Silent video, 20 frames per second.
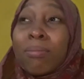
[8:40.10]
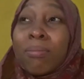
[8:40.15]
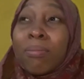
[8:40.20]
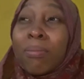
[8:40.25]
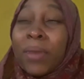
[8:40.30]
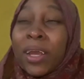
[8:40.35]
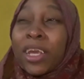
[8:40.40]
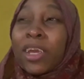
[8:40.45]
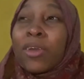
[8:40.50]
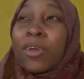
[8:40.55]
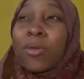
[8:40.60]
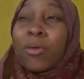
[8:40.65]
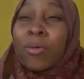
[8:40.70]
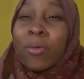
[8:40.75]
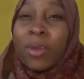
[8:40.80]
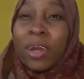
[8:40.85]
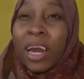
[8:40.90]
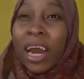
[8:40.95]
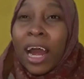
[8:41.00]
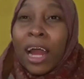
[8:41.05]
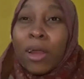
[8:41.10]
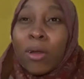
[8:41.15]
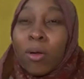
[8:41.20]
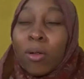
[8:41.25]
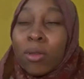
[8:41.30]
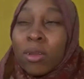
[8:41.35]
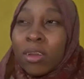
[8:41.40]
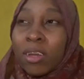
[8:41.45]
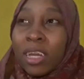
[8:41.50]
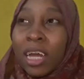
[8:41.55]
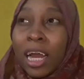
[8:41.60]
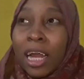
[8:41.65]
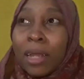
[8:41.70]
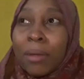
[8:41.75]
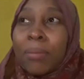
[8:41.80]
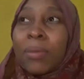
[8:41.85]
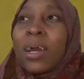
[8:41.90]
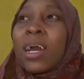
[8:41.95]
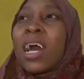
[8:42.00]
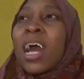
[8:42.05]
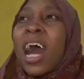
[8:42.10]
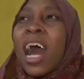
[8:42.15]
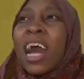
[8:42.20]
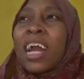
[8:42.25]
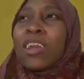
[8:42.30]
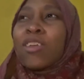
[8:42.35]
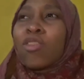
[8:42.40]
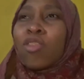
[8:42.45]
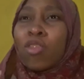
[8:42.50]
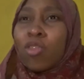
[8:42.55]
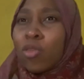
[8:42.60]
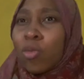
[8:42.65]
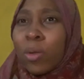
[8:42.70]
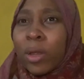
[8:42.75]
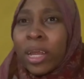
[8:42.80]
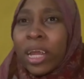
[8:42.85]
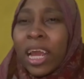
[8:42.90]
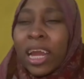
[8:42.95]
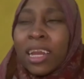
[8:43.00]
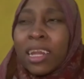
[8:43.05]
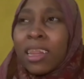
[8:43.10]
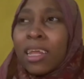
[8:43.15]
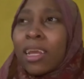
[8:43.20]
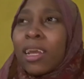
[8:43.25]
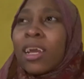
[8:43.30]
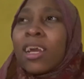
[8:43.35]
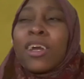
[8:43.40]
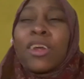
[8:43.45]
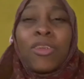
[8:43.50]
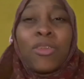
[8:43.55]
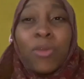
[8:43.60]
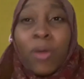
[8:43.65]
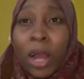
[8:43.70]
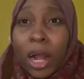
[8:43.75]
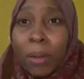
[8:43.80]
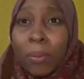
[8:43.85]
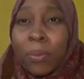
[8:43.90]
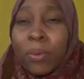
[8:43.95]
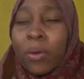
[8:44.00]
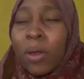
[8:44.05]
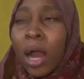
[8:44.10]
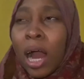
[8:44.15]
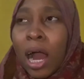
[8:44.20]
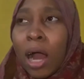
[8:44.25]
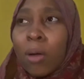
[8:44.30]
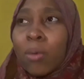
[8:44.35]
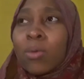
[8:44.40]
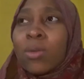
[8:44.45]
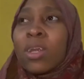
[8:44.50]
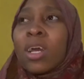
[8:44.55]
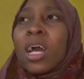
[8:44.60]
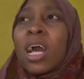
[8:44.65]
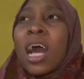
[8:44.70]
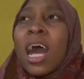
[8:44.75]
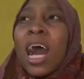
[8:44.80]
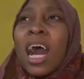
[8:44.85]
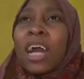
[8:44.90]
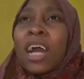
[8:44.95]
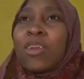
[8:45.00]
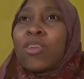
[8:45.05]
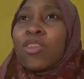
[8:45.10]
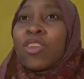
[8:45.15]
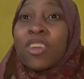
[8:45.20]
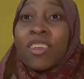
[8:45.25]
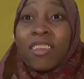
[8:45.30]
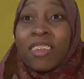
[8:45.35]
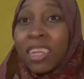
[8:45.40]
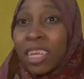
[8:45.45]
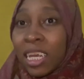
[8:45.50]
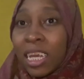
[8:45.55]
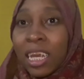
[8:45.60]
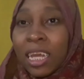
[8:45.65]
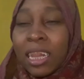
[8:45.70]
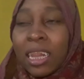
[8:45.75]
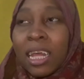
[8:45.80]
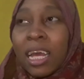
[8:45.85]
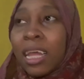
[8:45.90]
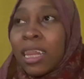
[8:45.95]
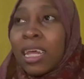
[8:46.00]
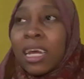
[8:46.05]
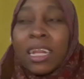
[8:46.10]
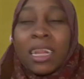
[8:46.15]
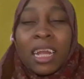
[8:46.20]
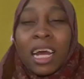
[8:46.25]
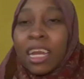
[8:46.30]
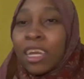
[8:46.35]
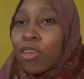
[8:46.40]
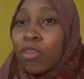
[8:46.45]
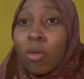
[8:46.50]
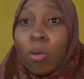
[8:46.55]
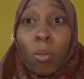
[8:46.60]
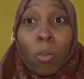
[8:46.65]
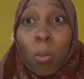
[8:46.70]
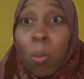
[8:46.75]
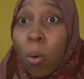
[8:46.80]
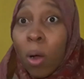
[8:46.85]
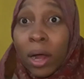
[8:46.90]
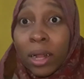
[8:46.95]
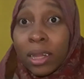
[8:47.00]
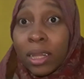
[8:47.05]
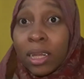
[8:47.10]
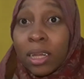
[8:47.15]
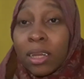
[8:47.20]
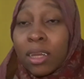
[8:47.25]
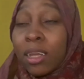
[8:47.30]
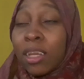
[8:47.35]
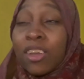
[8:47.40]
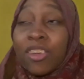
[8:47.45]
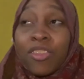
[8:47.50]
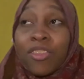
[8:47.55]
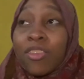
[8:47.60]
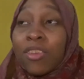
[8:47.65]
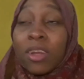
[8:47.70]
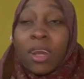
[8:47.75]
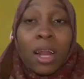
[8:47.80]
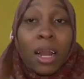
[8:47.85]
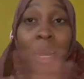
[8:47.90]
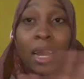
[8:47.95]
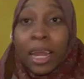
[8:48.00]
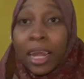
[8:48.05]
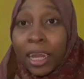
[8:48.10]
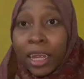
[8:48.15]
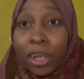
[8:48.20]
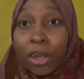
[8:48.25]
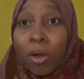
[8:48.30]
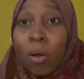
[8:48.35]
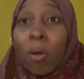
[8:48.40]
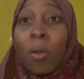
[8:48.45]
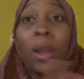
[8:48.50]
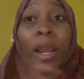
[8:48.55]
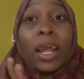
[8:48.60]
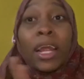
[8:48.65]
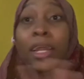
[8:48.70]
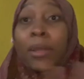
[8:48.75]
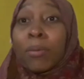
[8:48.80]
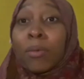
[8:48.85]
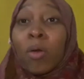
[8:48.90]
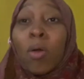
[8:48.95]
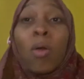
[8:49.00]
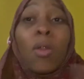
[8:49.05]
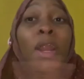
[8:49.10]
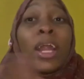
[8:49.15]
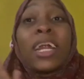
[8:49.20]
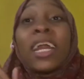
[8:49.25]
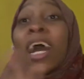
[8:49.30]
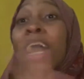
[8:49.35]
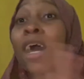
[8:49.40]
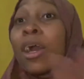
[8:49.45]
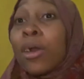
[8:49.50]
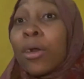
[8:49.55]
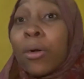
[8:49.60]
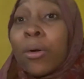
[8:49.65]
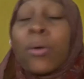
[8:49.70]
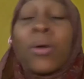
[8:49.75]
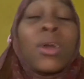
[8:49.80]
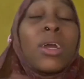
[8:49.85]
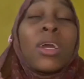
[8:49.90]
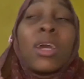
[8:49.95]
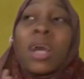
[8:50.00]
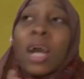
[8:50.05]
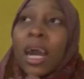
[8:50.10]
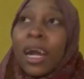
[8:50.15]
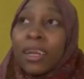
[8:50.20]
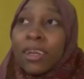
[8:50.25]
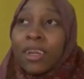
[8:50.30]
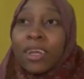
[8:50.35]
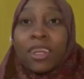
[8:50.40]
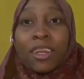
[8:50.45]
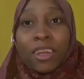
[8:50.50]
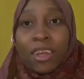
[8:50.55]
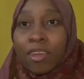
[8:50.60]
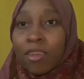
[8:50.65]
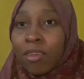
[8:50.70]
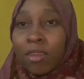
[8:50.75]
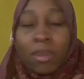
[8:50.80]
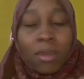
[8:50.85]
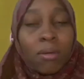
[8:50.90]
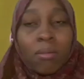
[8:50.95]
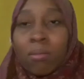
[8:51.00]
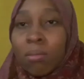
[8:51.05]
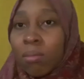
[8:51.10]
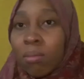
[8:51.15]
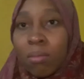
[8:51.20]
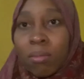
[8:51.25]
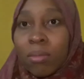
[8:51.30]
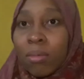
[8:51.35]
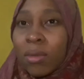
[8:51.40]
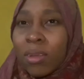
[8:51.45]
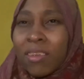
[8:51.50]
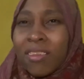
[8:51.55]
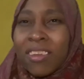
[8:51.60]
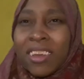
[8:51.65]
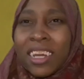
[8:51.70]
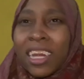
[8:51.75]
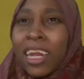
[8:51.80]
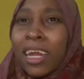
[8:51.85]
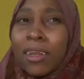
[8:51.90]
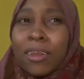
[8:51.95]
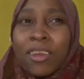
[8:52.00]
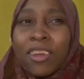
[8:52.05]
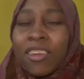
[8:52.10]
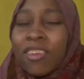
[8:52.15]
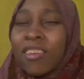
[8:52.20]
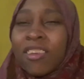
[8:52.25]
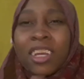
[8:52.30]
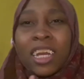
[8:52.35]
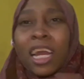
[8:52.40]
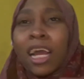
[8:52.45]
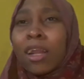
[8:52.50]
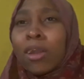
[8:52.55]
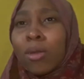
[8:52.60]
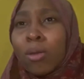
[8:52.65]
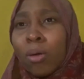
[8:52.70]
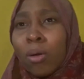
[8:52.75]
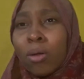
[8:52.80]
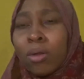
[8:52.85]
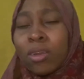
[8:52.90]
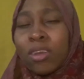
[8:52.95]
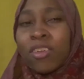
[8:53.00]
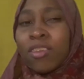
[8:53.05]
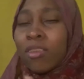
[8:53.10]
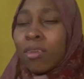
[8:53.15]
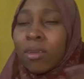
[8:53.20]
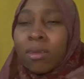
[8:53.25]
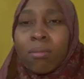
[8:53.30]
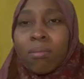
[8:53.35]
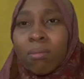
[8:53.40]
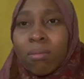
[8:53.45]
making you cry all the time, and you're not doing anything to help you out, and you're just sticking there. Then that is not worth it. Just let it go, let him go, let her go, and just stay alone. Just